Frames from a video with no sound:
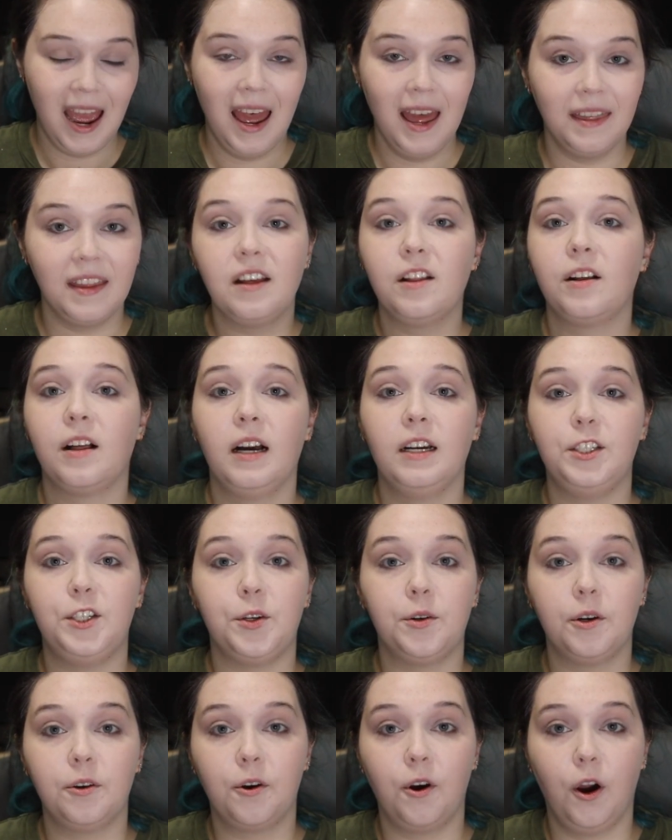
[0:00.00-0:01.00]
They look like
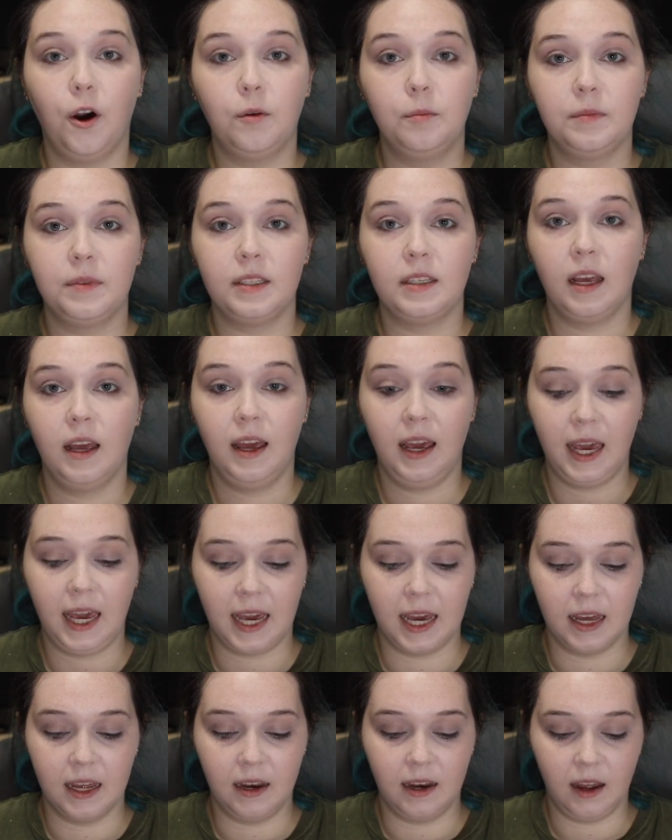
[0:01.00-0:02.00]
duochromes
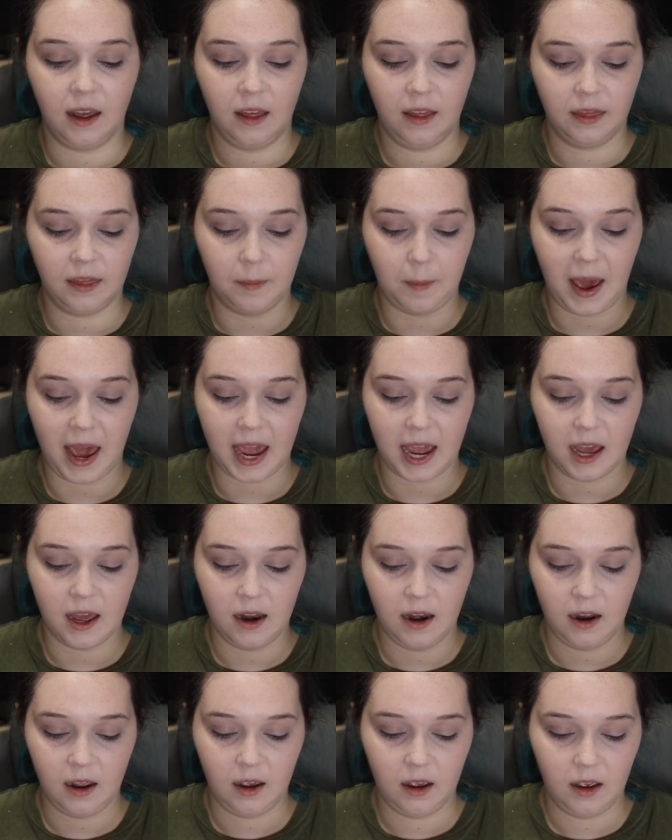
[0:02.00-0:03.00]
in the
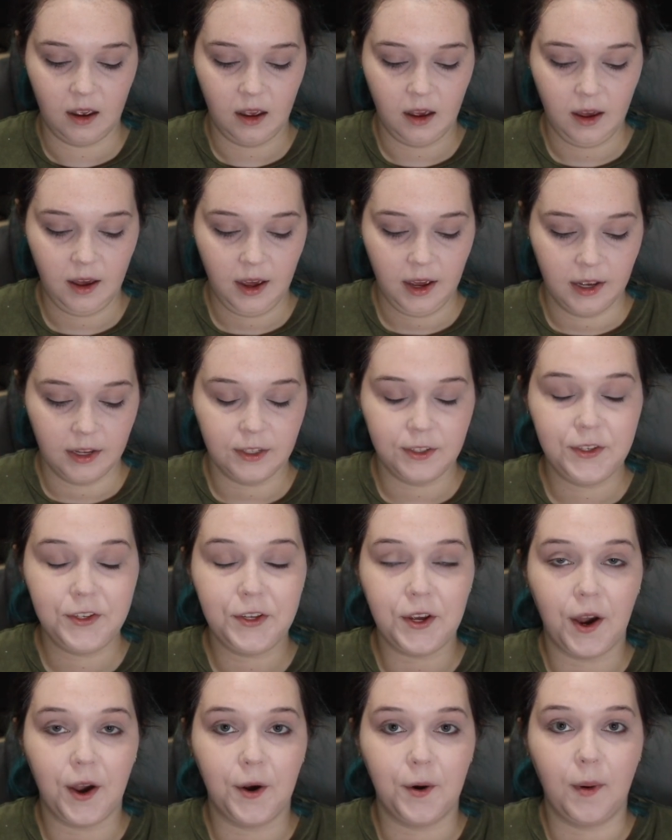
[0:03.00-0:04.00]
pan,
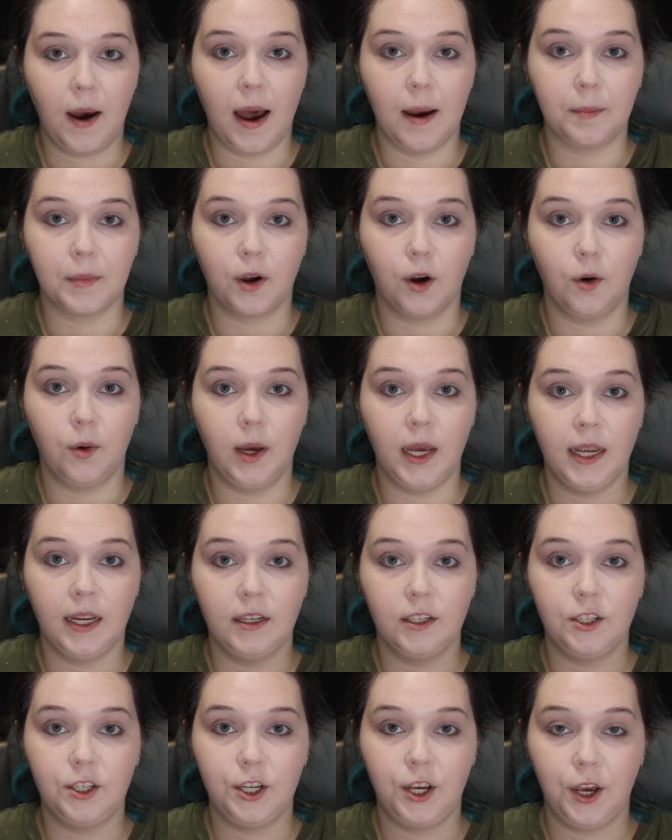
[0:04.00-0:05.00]
so I'm
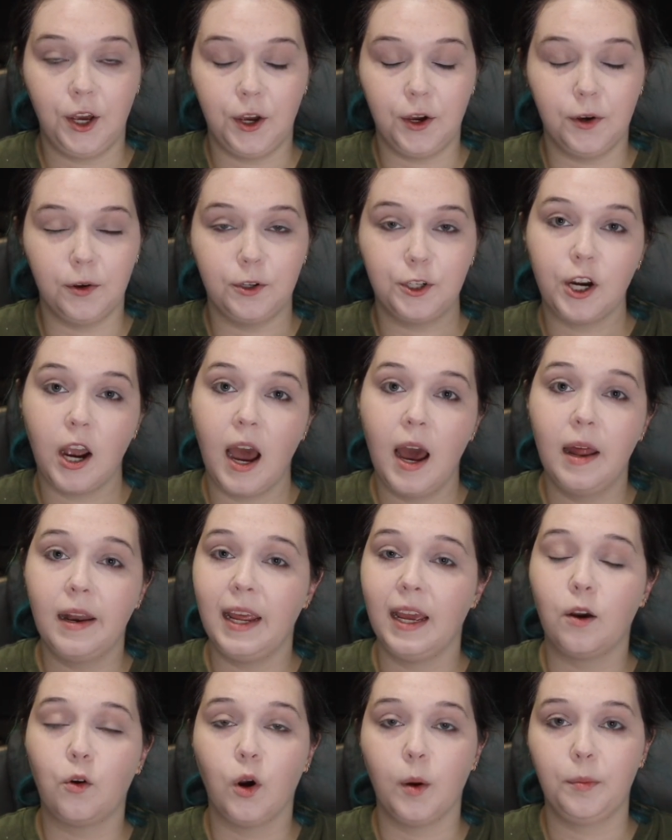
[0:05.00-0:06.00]
going to try and
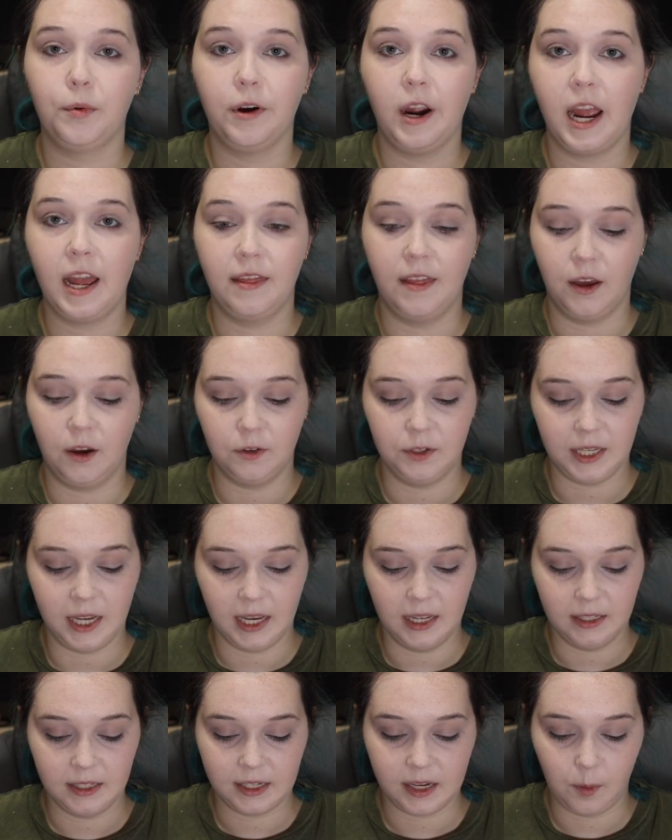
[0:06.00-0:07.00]
incorporate those
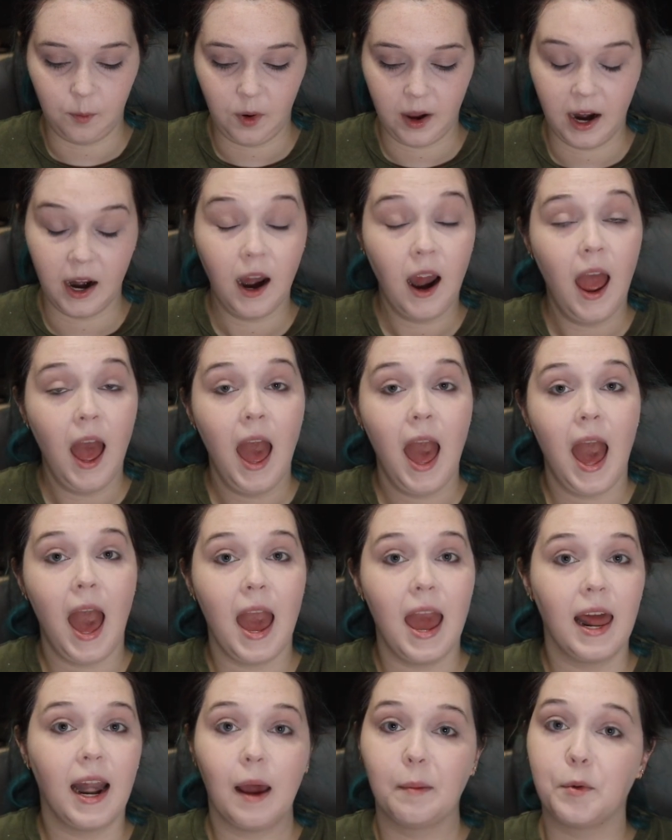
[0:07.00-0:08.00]
in somewhere,
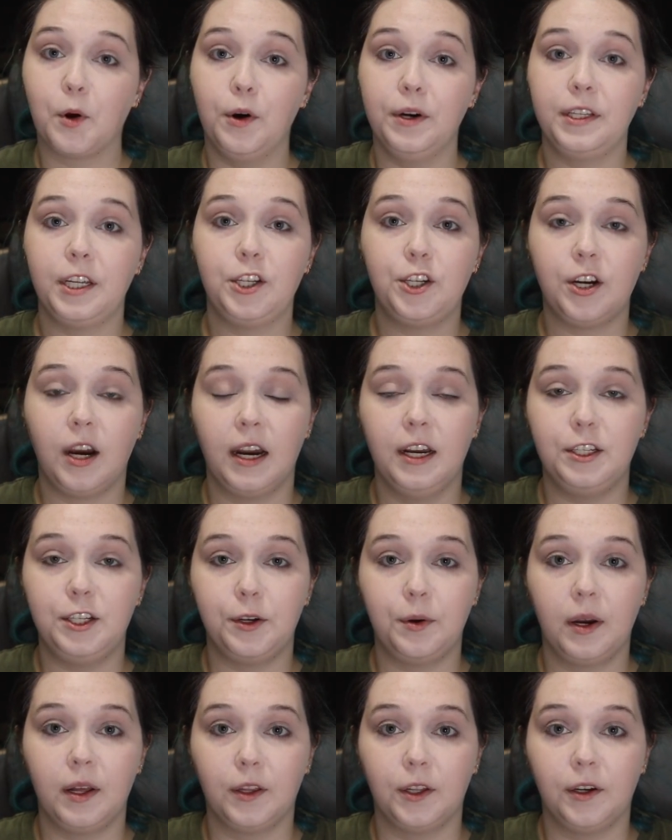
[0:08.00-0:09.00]
and I'm going to try and
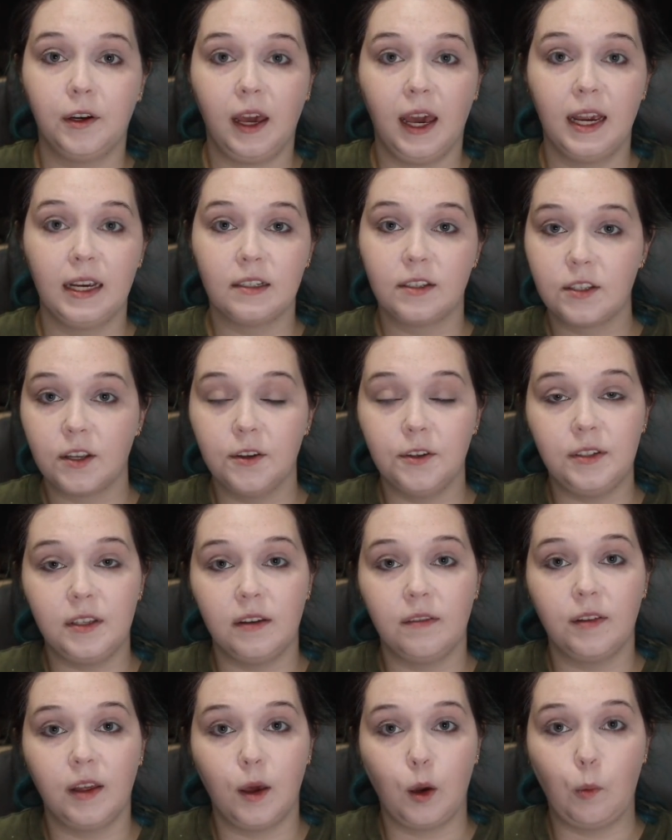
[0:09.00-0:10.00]
do a look
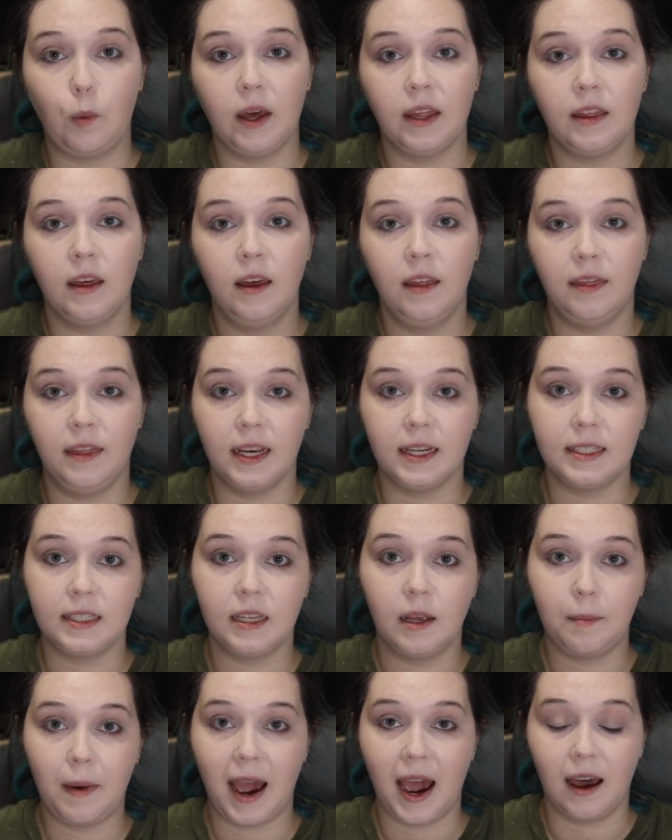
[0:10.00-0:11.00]
exclusively with
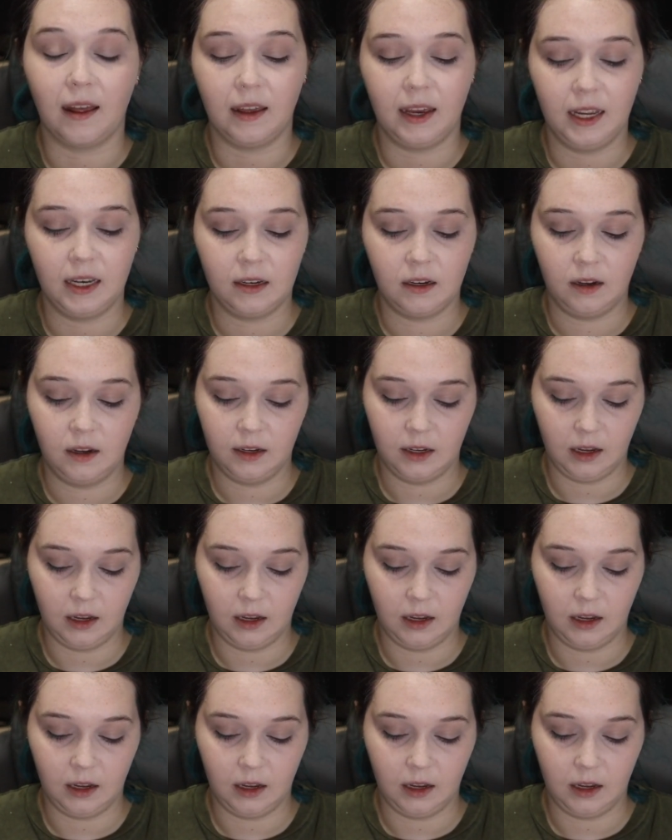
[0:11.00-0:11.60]
this palette.